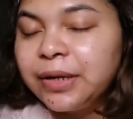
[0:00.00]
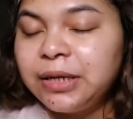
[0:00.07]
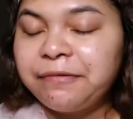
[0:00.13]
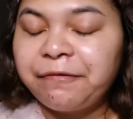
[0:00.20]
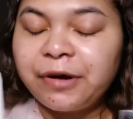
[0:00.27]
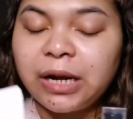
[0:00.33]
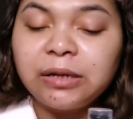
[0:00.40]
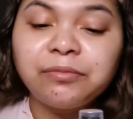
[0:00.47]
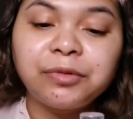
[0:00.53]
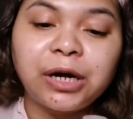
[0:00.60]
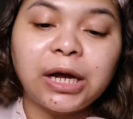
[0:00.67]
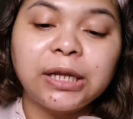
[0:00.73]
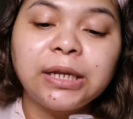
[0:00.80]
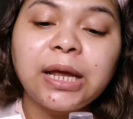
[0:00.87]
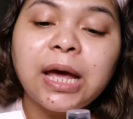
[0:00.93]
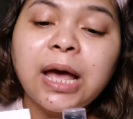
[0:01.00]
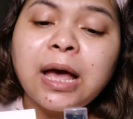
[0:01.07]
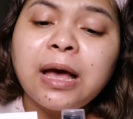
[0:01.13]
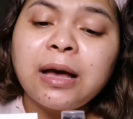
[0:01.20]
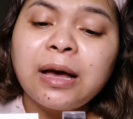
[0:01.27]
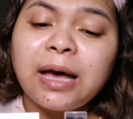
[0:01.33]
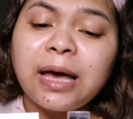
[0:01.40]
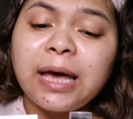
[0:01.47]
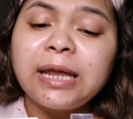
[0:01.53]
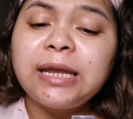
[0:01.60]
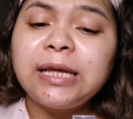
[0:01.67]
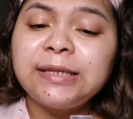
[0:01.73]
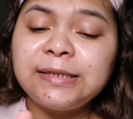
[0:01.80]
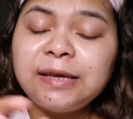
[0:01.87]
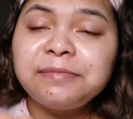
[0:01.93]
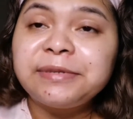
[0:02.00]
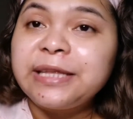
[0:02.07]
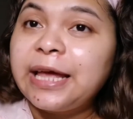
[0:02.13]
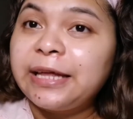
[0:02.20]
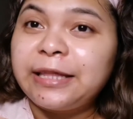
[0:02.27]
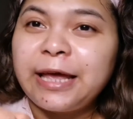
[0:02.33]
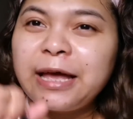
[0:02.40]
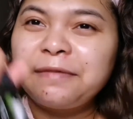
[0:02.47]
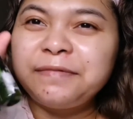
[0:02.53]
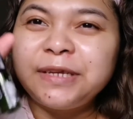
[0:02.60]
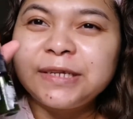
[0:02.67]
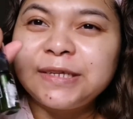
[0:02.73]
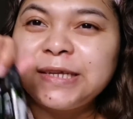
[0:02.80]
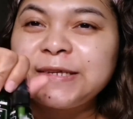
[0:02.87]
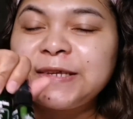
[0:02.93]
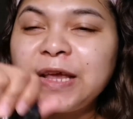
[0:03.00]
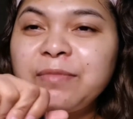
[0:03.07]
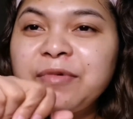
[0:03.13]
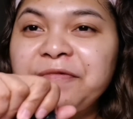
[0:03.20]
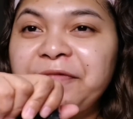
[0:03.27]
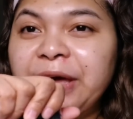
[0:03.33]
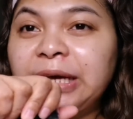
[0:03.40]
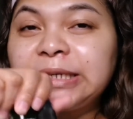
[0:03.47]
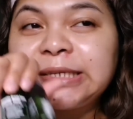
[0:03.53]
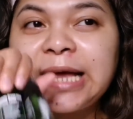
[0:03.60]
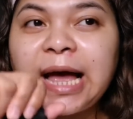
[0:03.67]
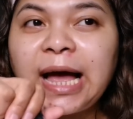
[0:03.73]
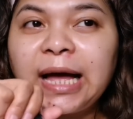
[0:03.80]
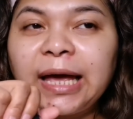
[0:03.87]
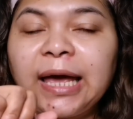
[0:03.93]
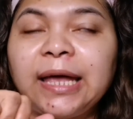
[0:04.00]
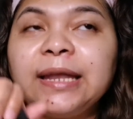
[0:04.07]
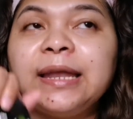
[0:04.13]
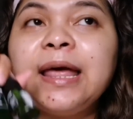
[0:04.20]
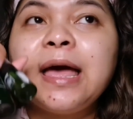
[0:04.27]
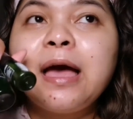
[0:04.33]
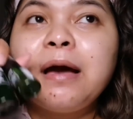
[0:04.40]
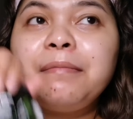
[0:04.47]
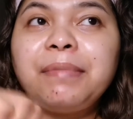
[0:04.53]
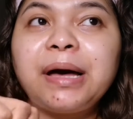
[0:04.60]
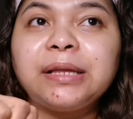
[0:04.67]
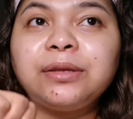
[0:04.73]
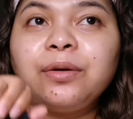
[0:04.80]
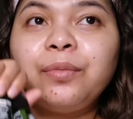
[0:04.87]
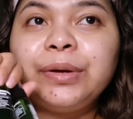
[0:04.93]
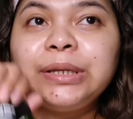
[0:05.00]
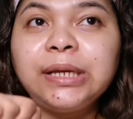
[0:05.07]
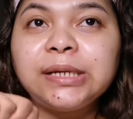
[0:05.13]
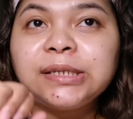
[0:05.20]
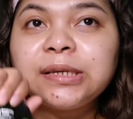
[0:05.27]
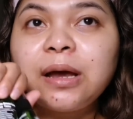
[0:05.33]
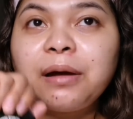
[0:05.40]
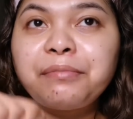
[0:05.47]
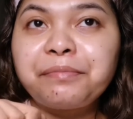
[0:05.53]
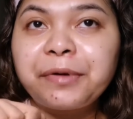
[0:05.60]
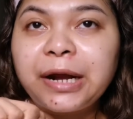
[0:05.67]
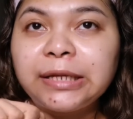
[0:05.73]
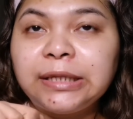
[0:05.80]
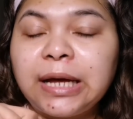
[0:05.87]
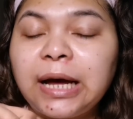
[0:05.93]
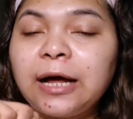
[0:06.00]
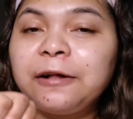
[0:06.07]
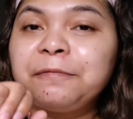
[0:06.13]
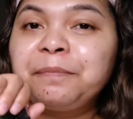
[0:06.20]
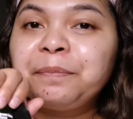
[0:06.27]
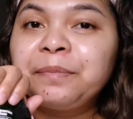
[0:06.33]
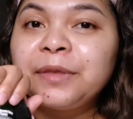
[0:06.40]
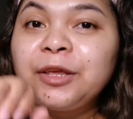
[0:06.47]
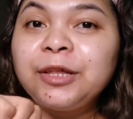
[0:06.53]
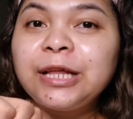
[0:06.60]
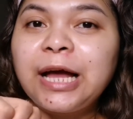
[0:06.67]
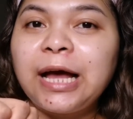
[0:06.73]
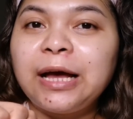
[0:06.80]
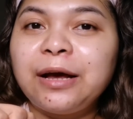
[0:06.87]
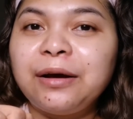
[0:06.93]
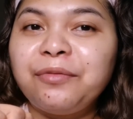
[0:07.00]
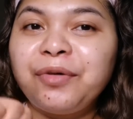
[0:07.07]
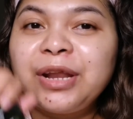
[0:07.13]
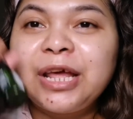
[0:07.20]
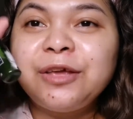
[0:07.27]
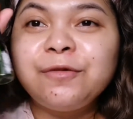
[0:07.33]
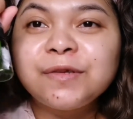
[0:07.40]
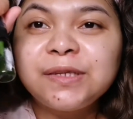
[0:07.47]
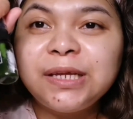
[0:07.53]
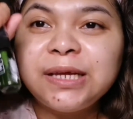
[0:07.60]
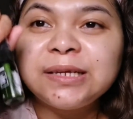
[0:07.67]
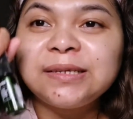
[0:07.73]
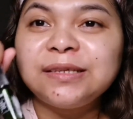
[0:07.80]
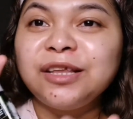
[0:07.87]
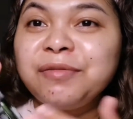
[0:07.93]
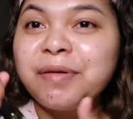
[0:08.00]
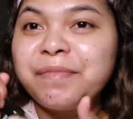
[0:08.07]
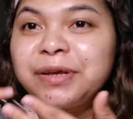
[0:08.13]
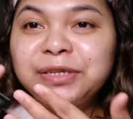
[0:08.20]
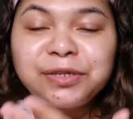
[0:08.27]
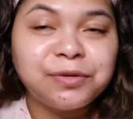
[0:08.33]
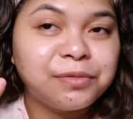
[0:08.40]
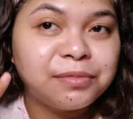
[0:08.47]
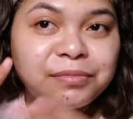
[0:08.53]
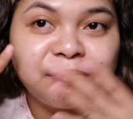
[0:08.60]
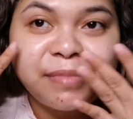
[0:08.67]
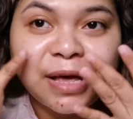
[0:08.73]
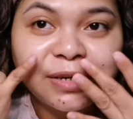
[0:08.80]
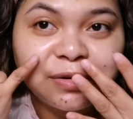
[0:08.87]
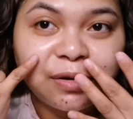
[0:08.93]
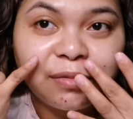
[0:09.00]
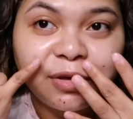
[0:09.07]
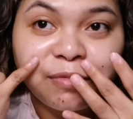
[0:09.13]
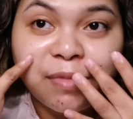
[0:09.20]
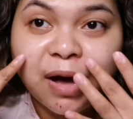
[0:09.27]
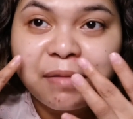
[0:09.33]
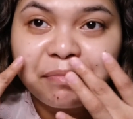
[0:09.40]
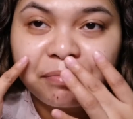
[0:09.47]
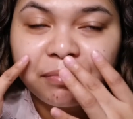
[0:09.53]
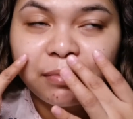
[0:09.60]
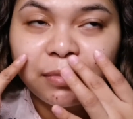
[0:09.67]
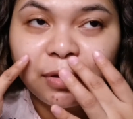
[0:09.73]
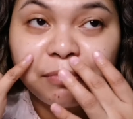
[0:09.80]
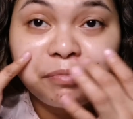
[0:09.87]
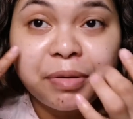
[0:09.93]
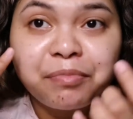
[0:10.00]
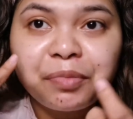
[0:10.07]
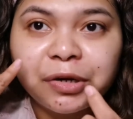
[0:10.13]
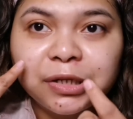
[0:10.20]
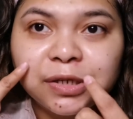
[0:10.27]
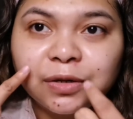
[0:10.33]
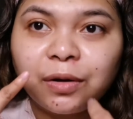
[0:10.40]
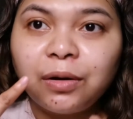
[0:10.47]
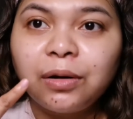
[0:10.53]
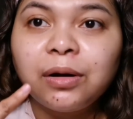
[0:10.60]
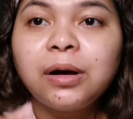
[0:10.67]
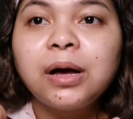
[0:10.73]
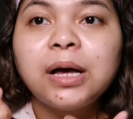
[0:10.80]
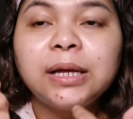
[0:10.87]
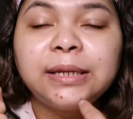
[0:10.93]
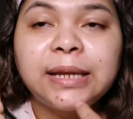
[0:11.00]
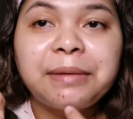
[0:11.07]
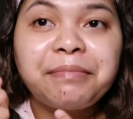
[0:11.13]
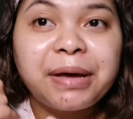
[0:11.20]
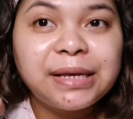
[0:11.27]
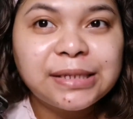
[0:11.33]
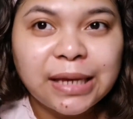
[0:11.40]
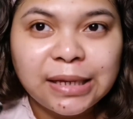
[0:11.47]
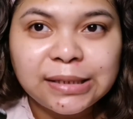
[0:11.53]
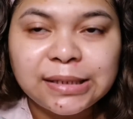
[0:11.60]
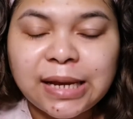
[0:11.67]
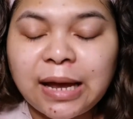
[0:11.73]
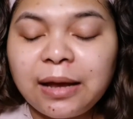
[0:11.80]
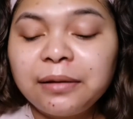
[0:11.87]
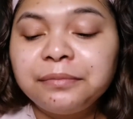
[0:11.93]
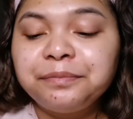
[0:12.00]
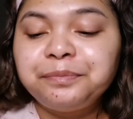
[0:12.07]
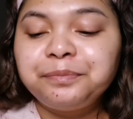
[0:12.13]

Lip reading: a different brand, and it seems like they have just the same effect sa akin. But with this product, yun nga, when I use this, lumabas yung medyo yung pimples ko na paisa-isa,